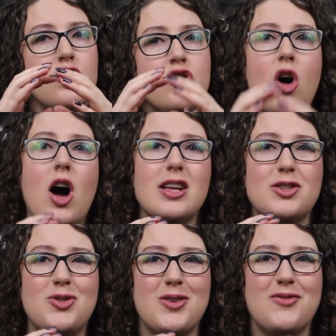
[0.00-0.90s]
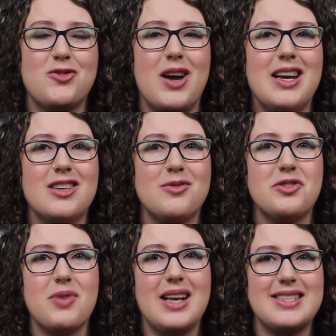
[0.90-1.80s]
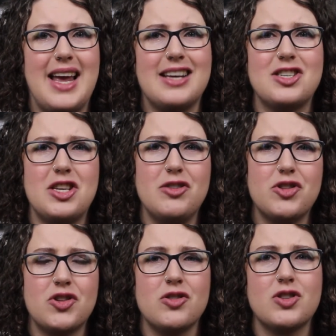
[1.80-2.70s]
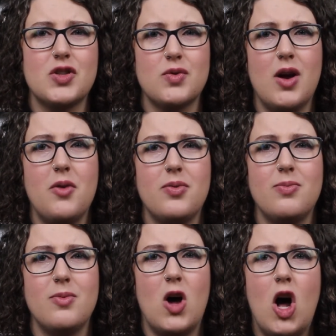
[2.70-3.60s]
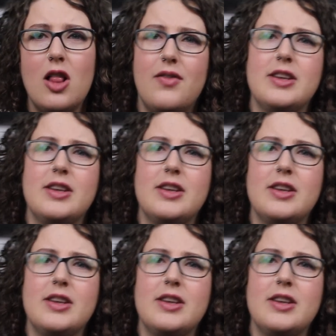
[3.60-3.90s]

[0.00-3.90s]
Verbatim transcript: not sort of trying to address executioners throughout all of